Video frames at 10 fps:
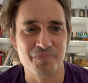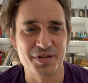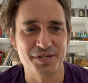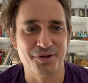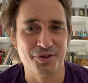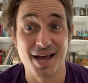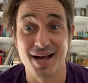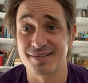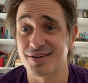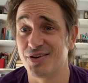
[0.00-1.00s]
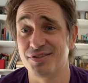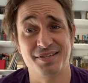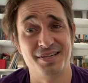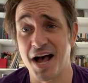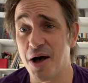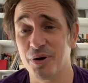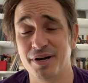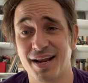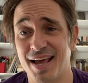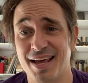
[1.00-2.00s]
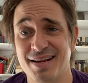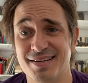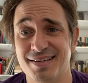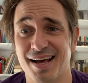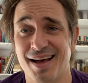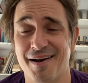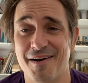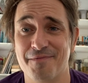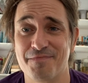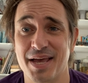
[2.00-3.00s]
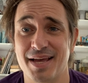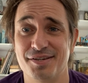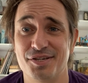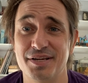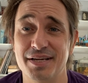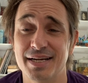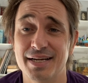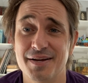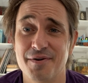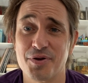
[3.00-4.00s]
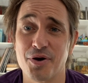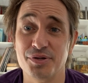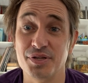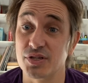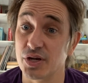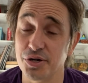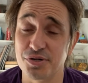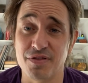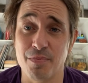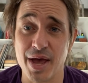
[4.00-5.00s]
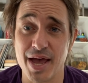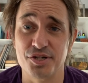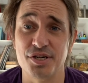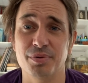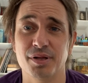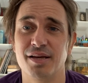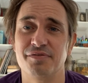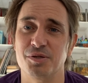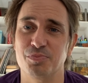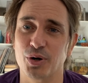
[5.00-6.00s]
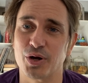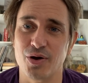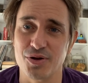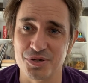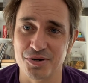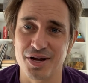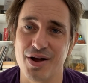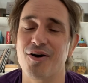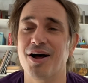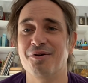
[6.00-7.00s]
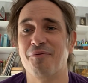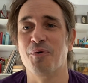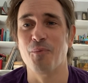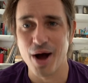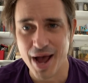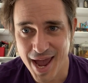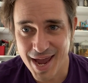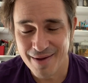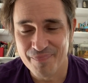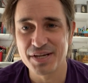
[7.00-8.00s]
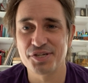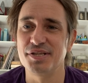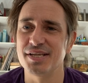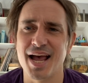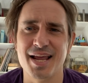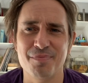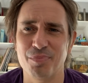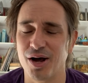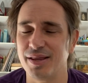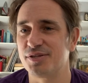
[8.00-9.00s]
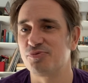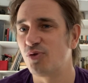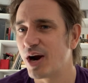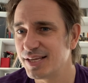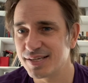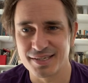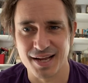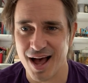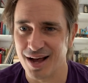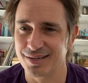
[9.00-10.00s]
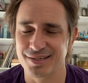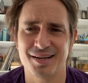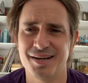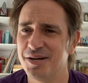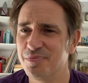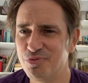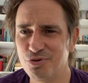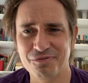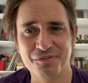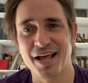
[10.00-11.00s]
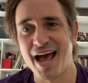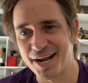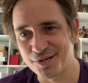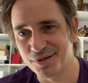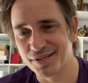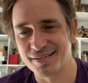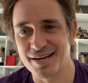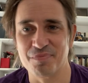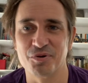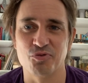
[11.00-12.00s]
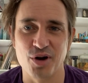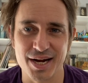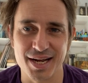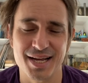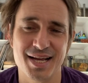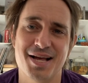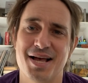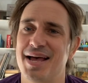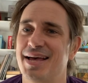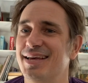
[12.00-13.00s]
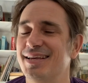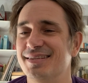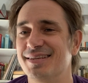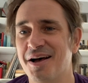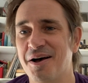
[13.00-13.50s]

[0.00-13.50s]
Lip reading: just on the outskirts of Darwin, and she goes in search of the man she believes has put a curse on her. Along the way, she's aided by this razor-tongued, beautiful actress named Greta, and